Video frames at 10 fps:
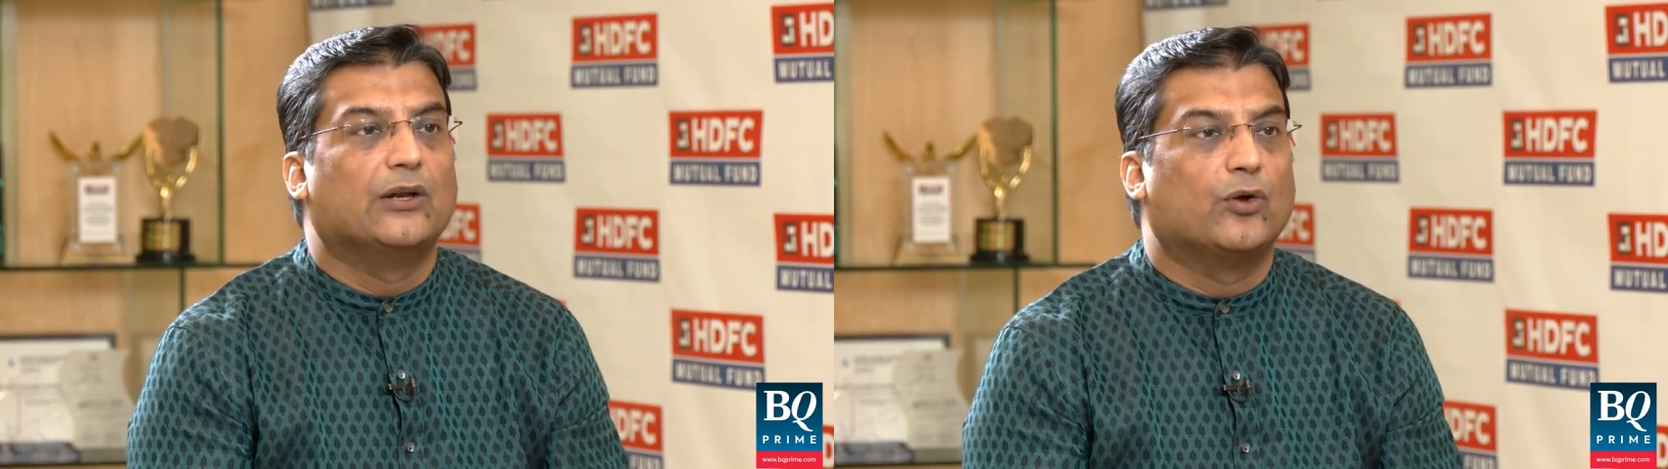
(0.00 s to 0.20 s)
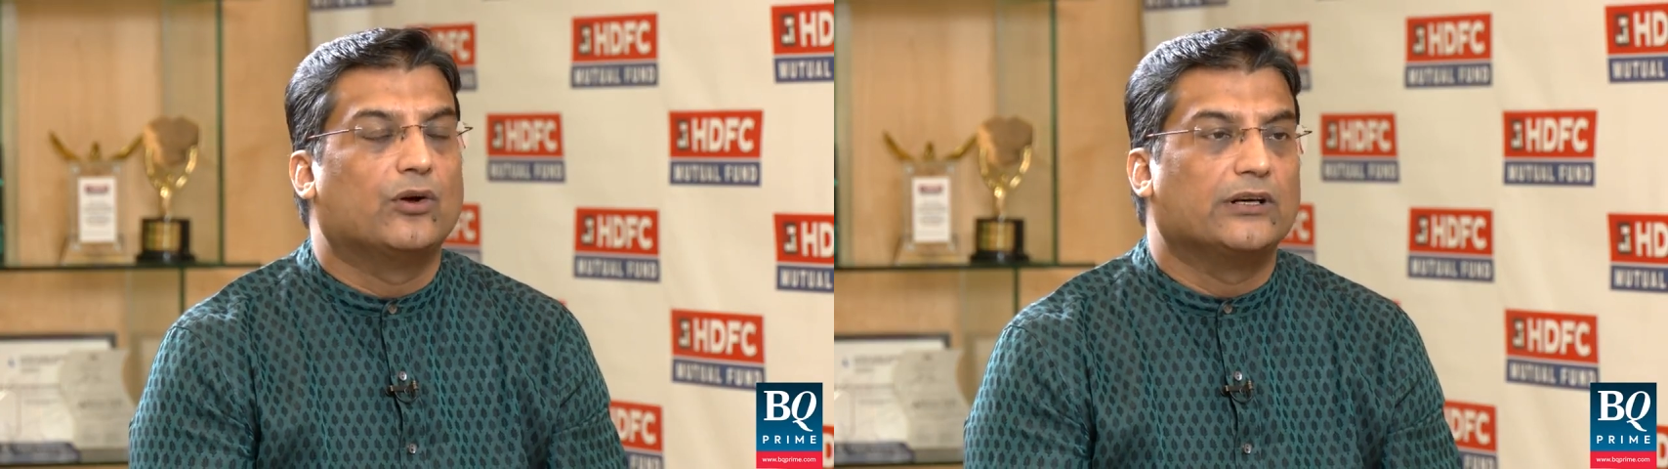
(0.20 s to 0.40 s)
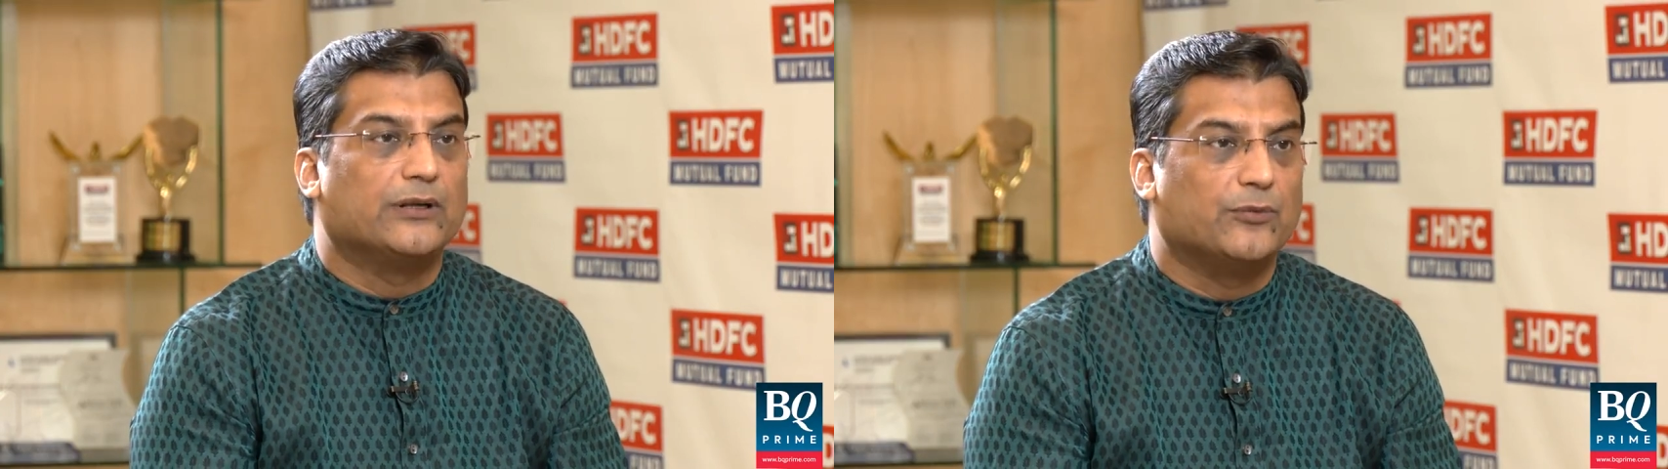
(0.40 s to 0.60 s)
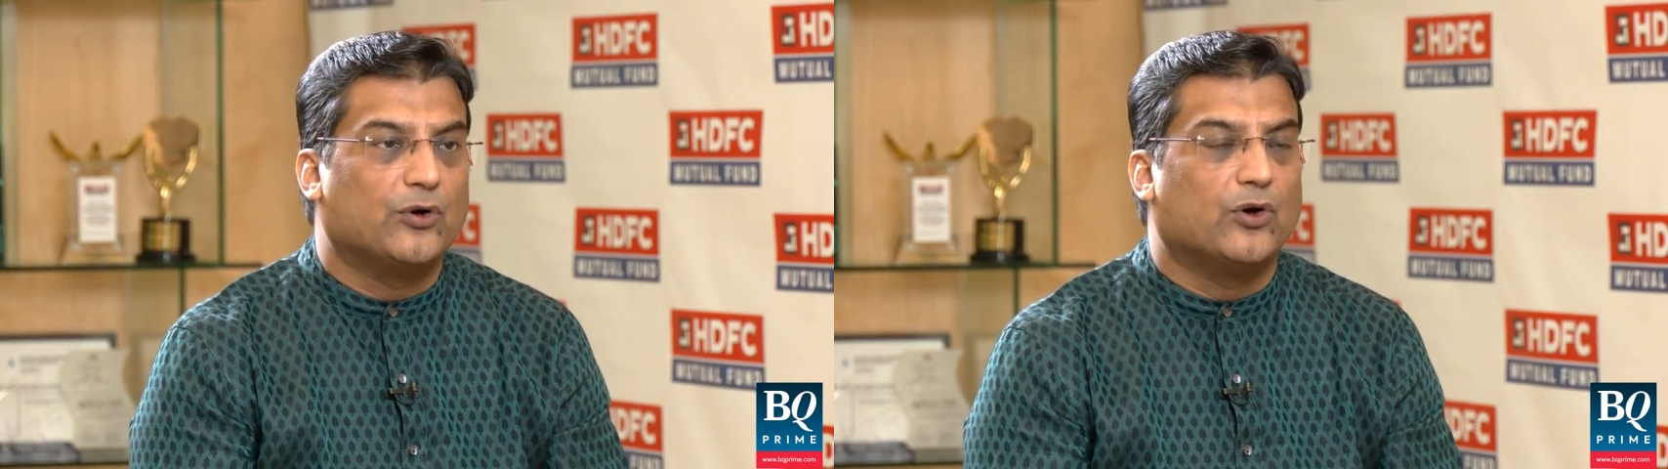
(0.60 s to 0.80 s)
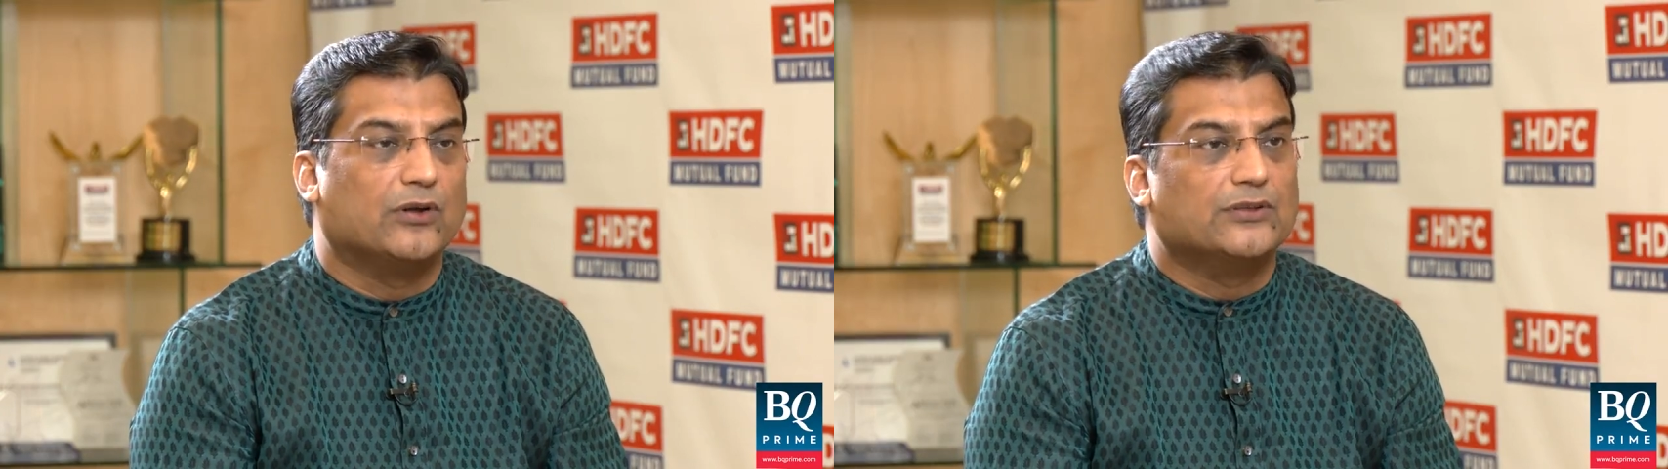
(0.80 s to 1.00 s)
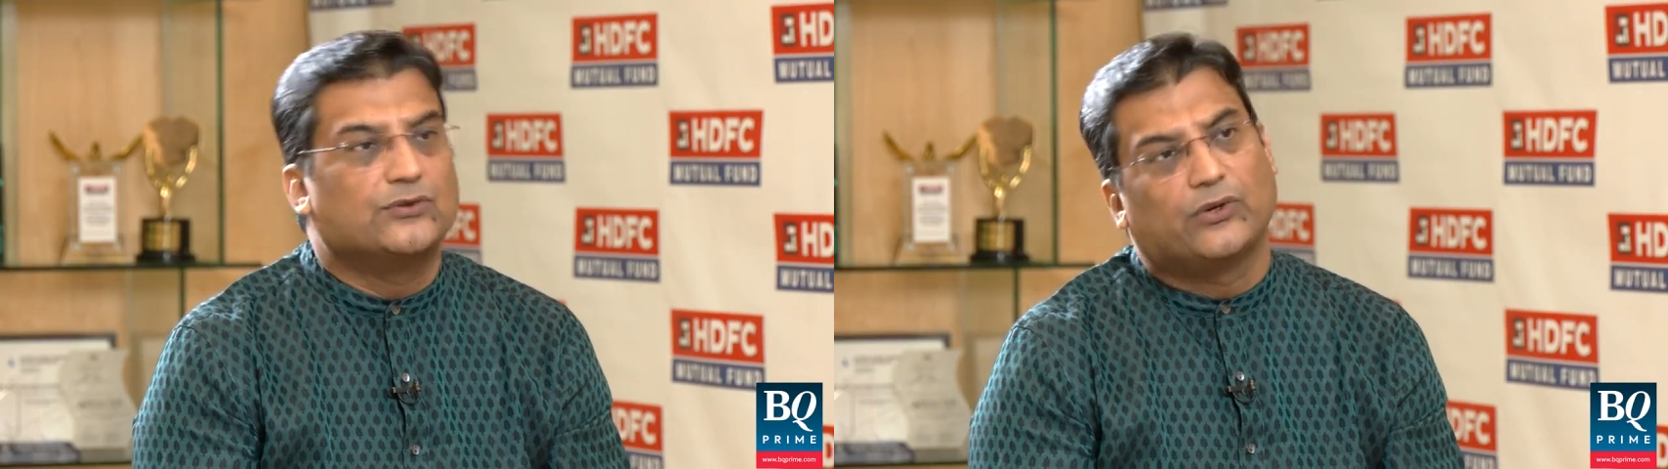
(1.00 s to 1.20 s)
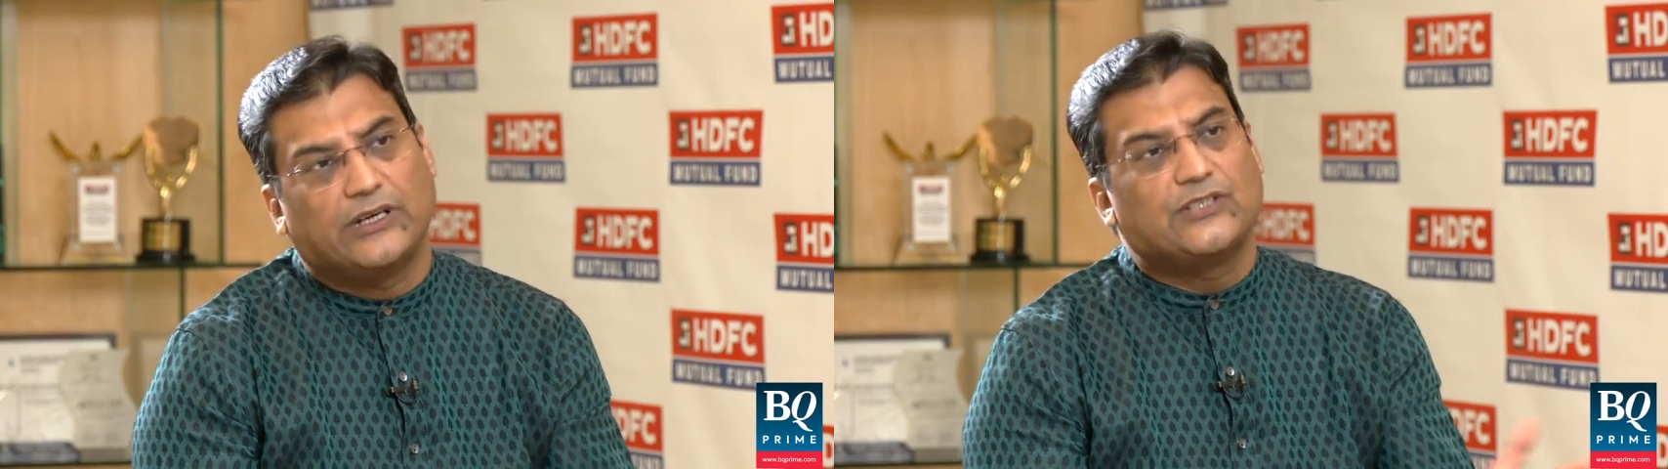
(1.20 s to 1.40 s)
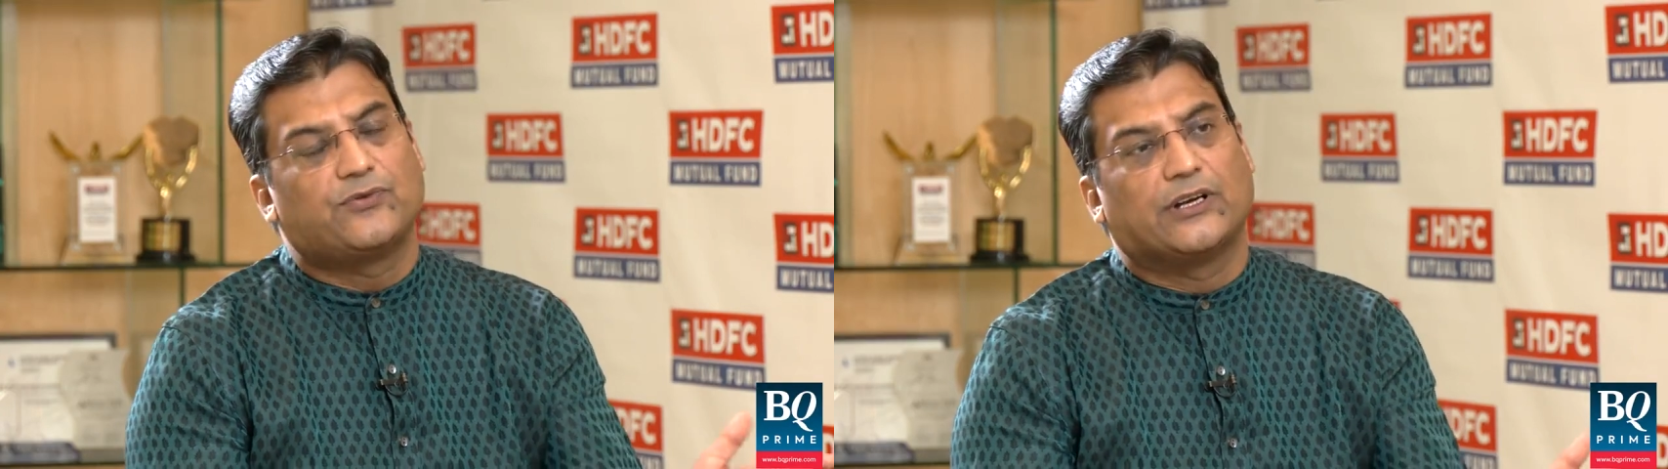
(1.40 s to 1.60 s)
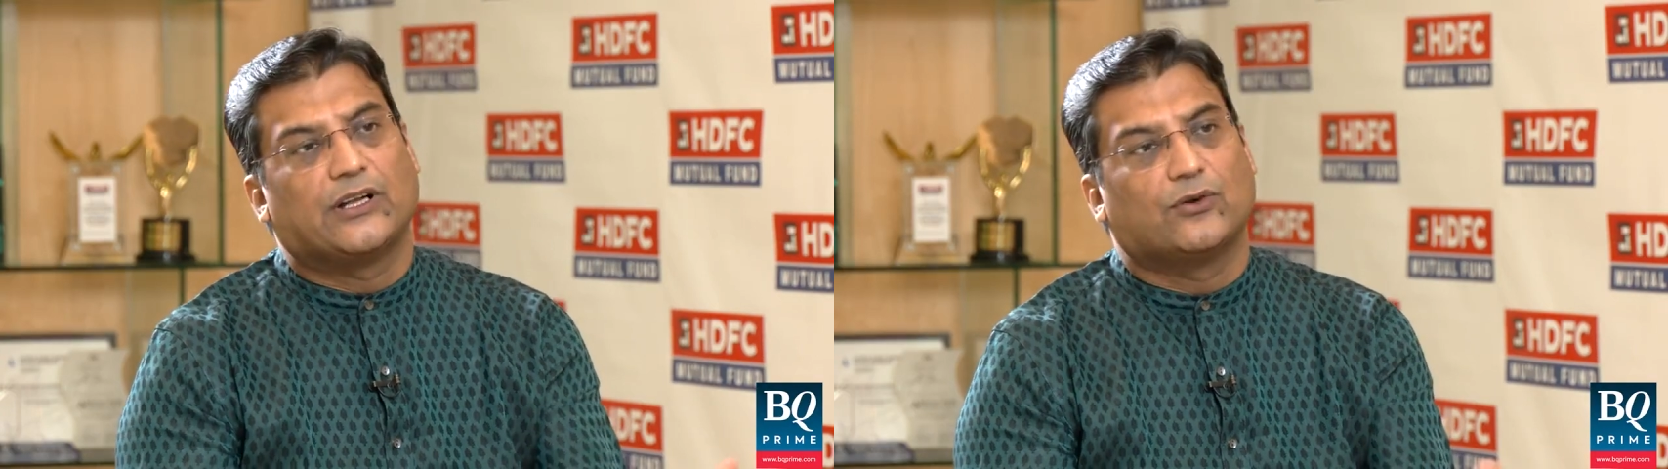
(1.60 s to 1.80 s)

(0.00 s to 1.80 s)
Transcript: longer term call. So each fund